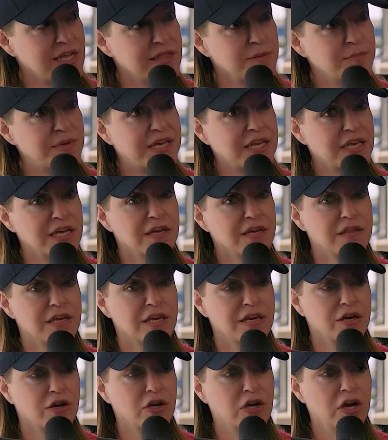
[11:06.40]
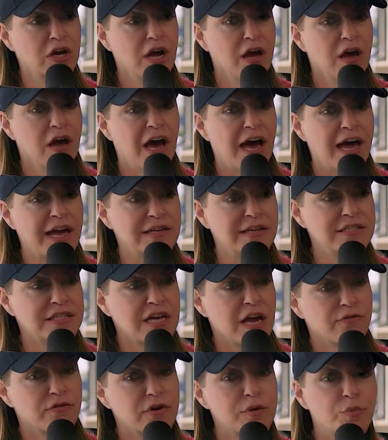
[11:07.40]
at the beginning of the year, I asked
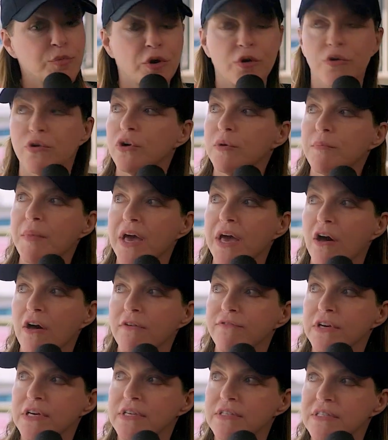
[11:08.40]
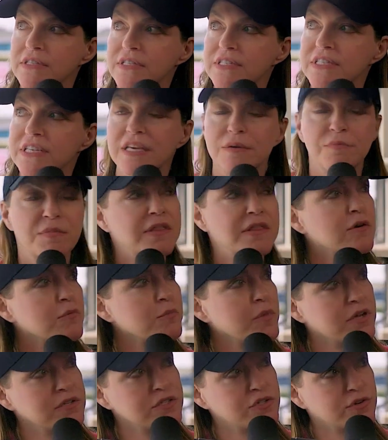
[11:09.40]
every broker in my office to give me their
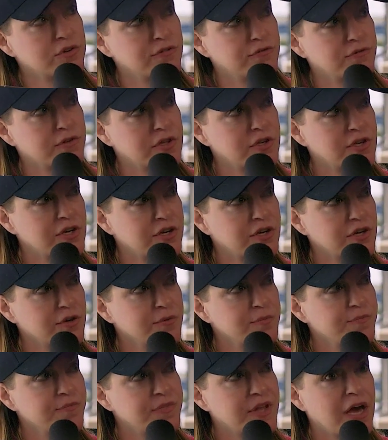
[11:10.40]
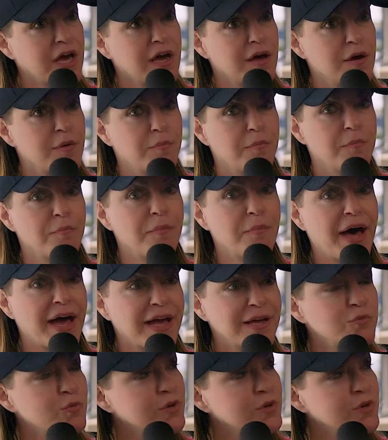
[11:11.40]
mantra for the new year. Mine